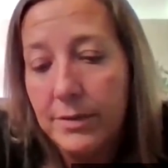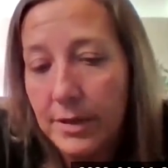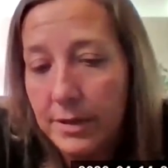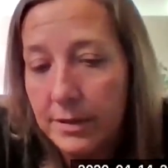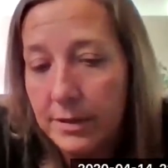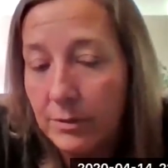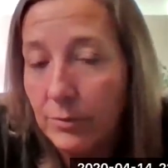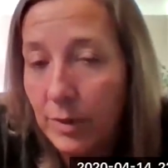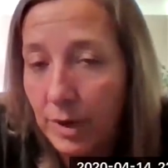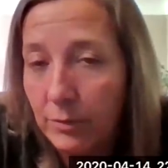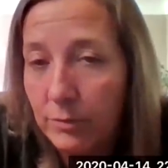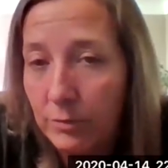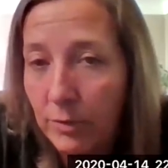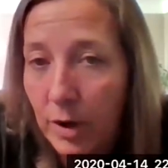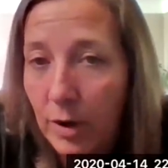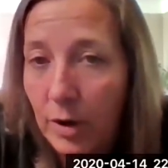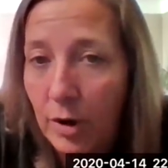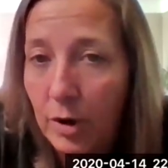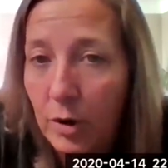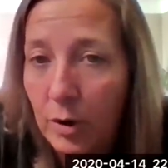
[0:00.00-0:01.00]
at, at
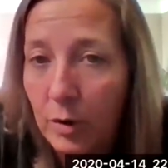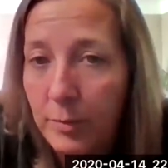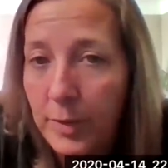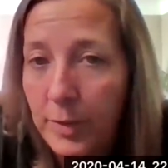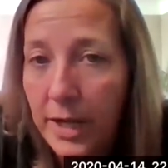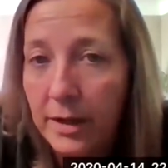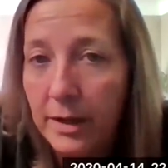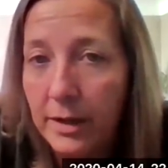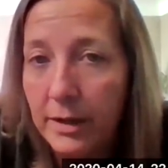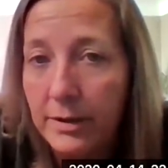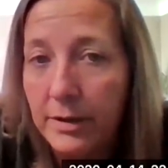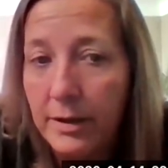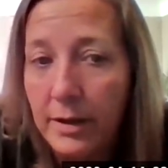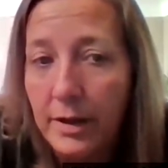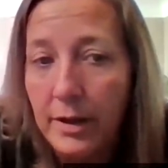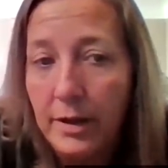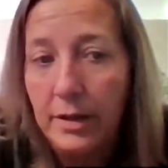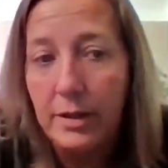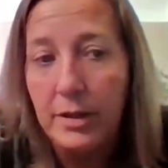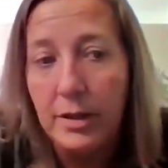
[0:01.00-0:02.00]
Rome, and
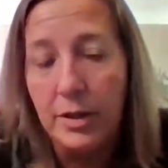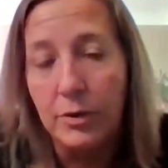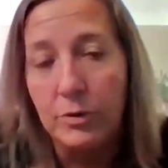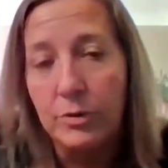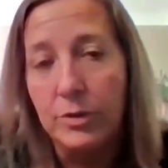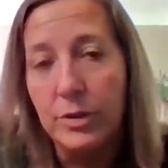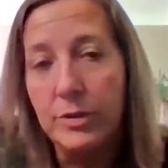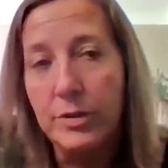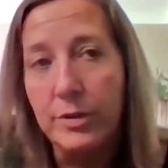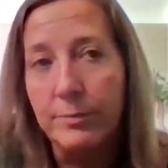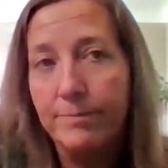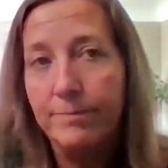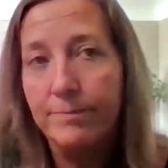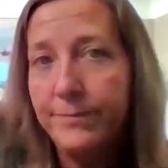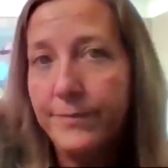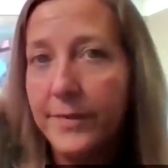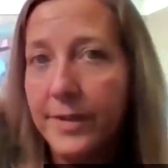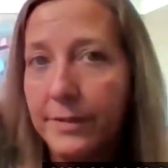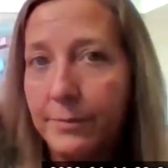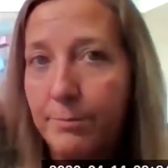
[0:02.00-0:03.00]
you know the
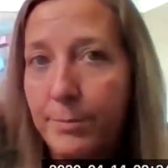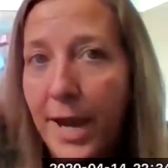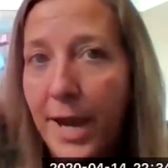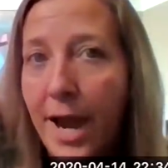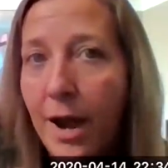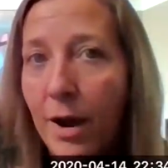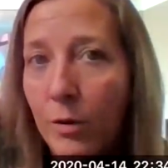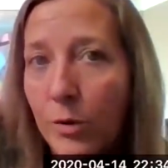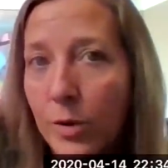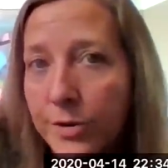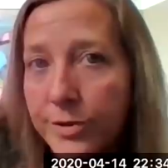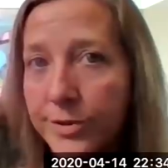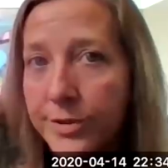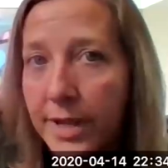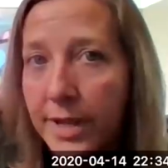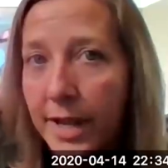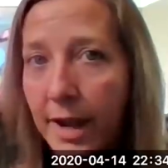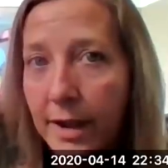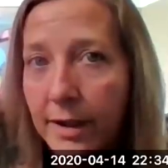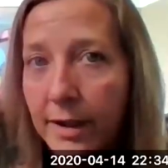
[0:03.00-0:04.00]
the powers
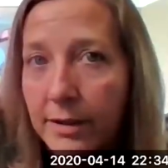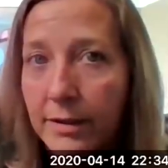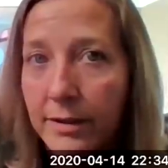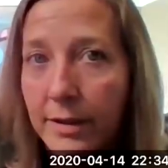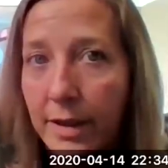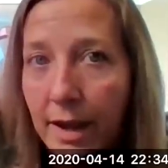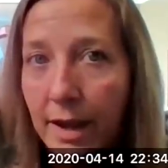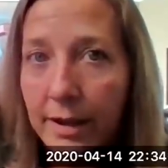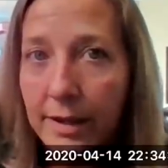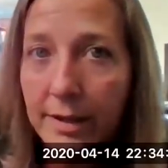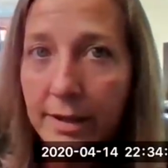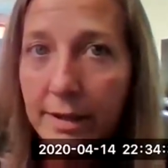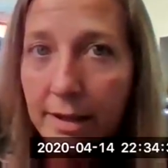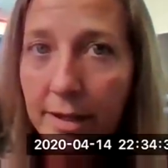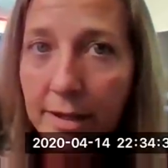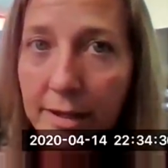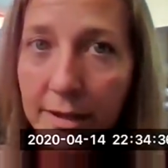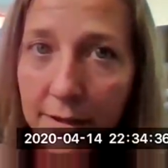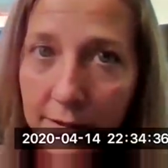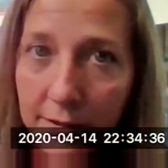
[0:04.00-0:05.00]
that that
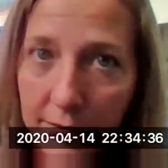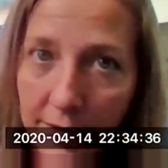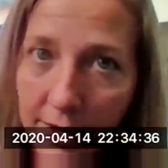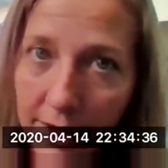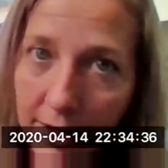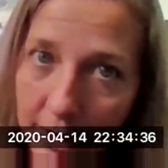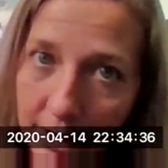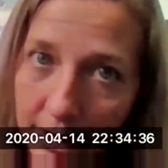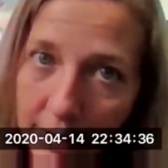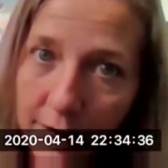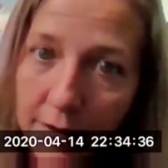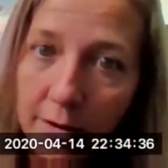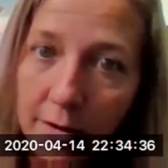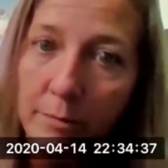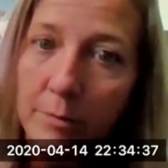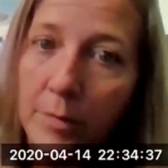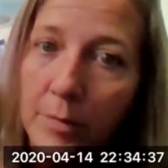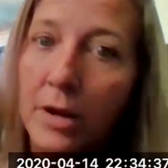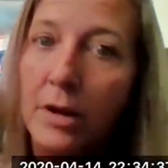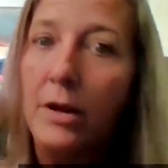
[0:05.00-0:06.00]
killed
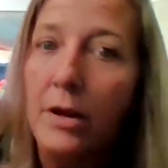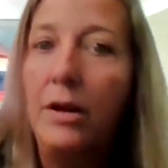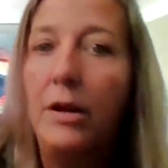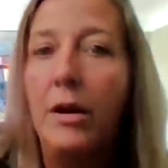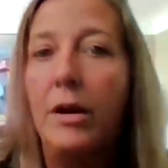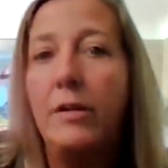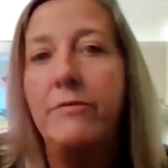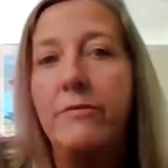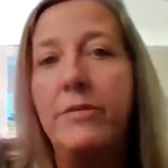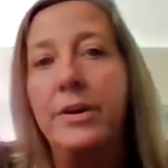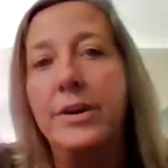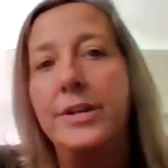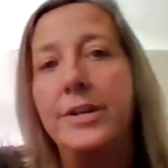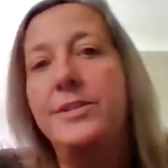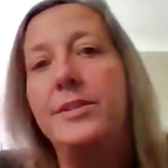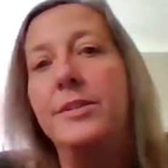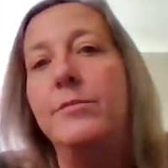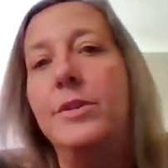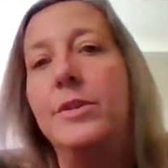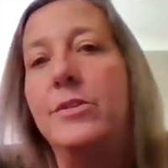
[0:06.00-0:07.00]
him are very
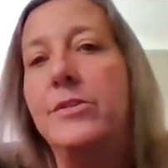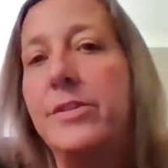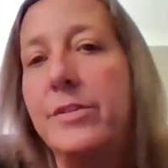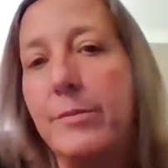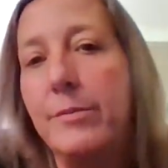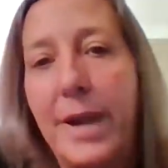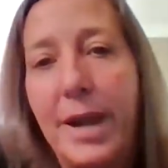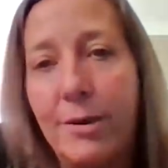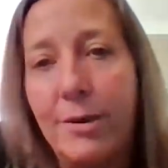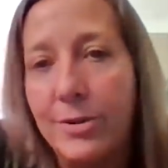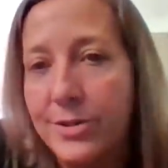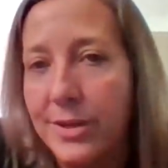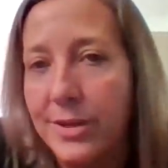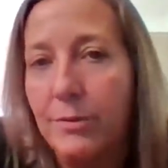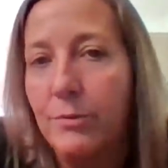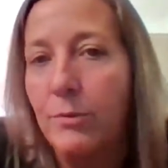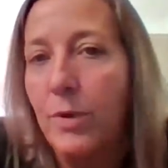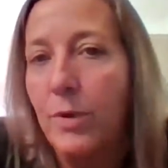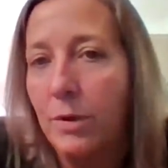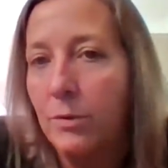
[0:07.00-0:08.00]
similar to the powers
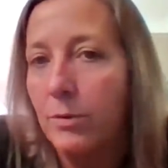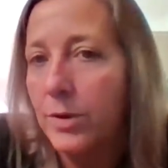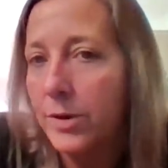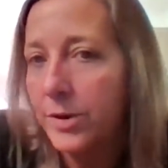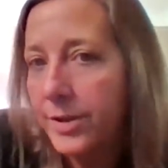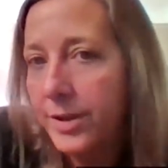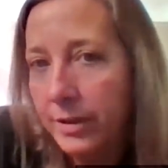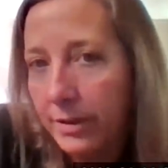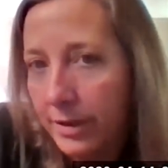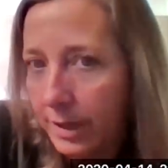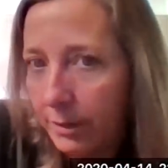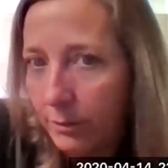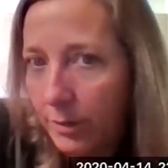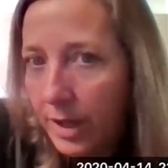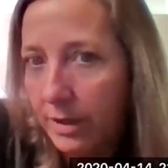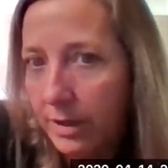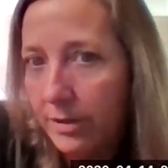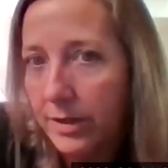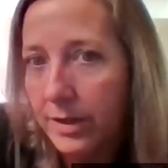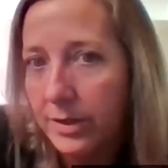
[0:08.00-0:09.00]
that what we're dealing
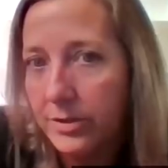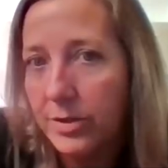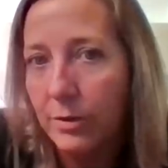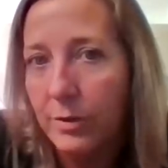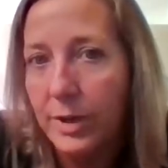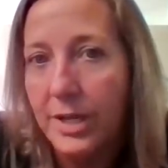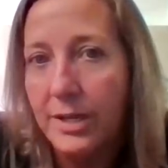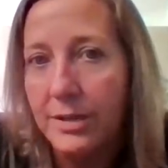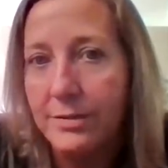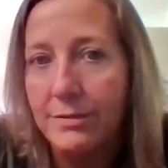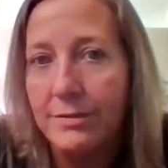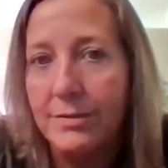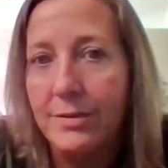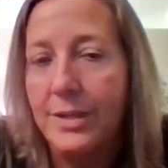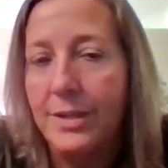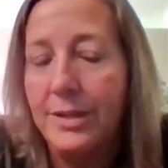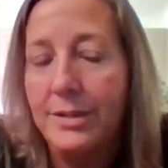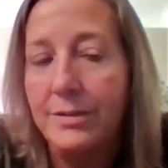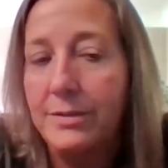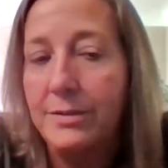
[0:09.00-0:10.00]
with. And so he's
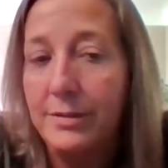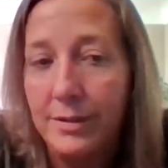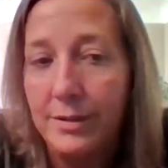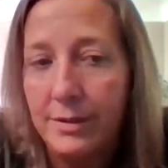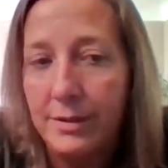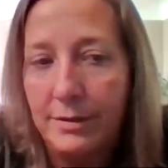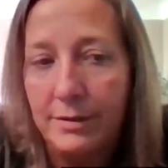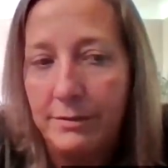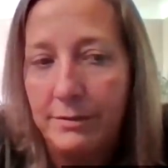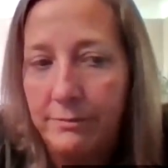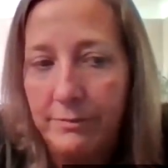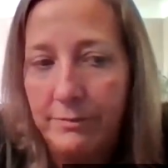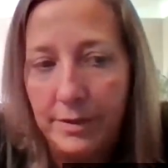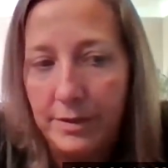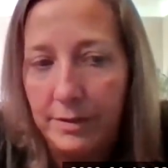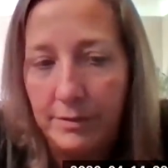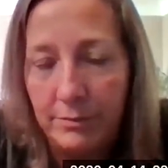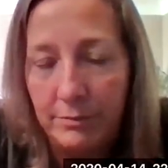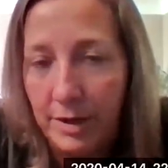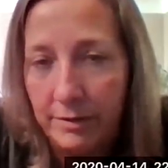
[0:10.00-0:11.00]
he's still
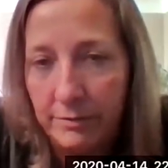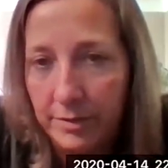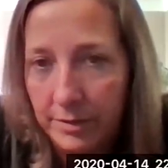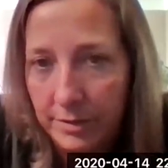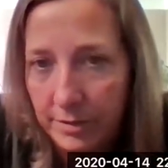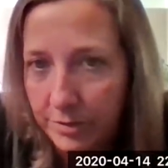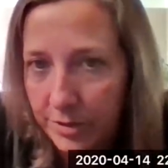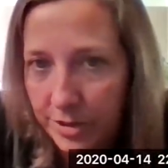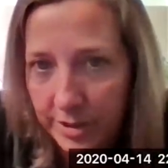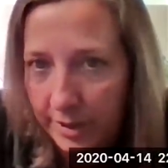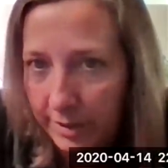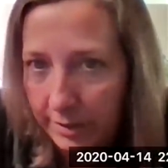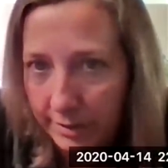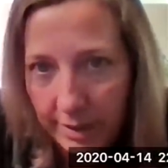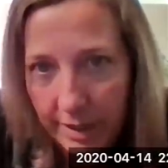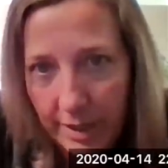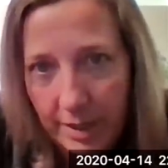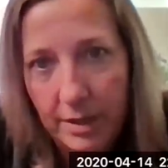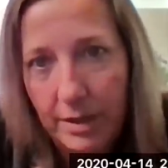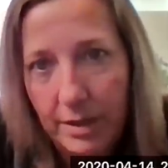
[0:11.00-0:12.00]
a
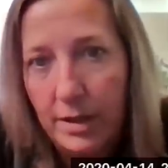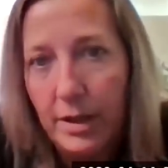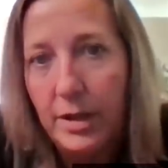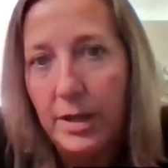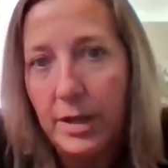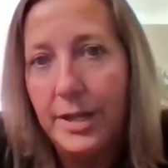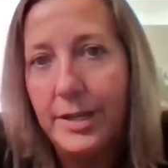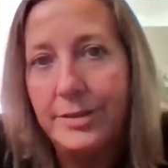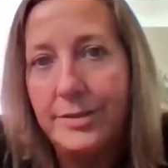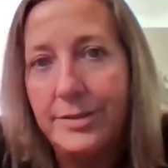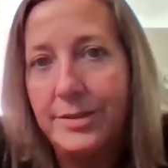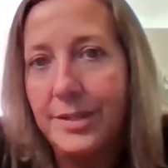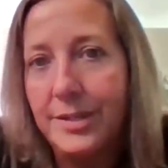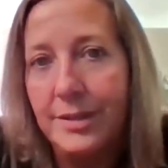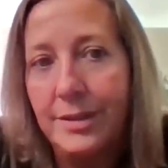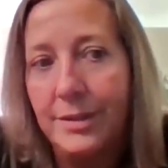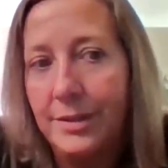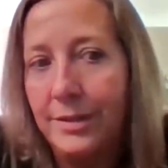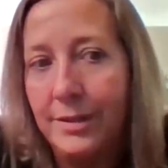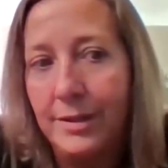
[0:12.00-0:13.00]
revolutionary. He's
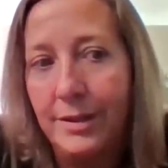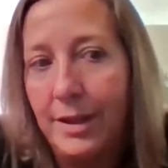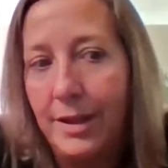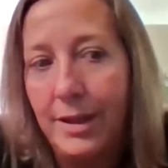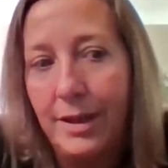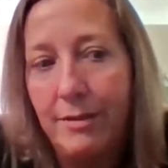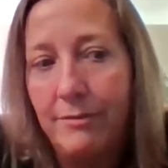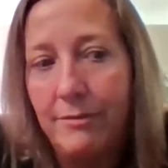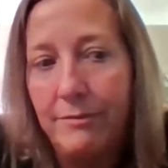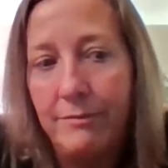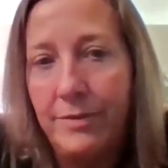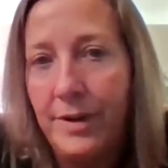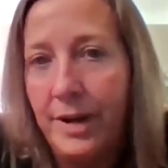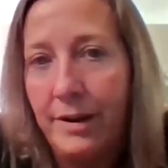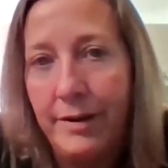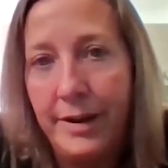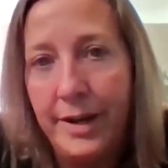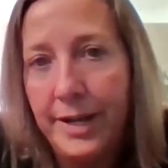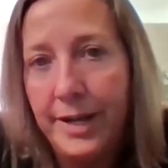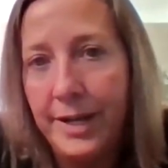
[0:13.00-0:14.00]
still
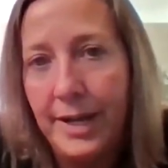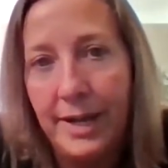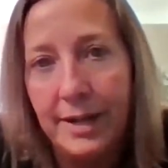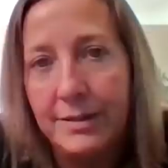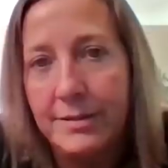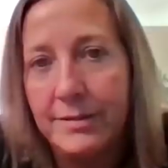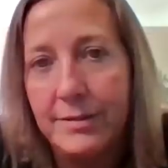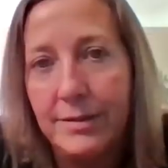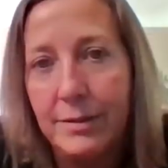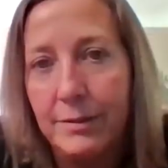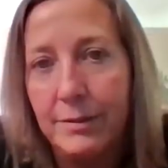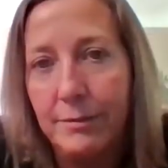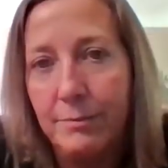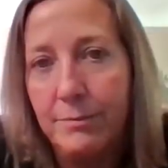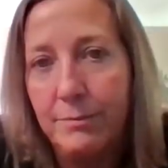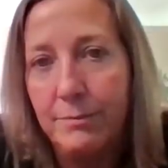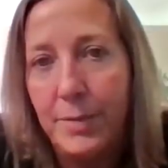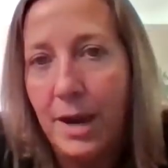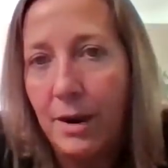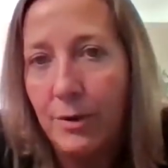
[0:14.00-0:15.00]
very against the
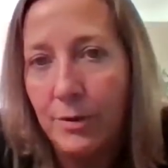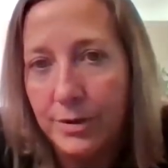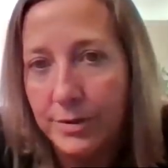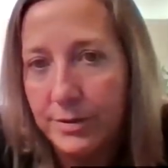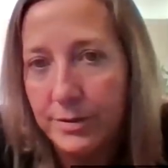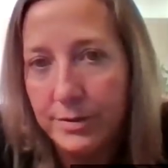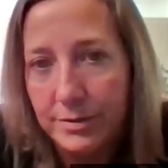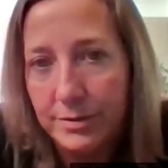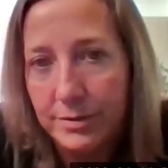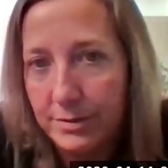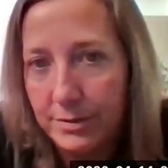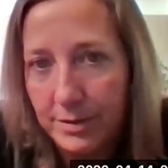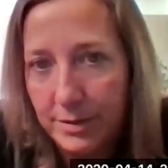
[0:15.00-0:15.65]
powers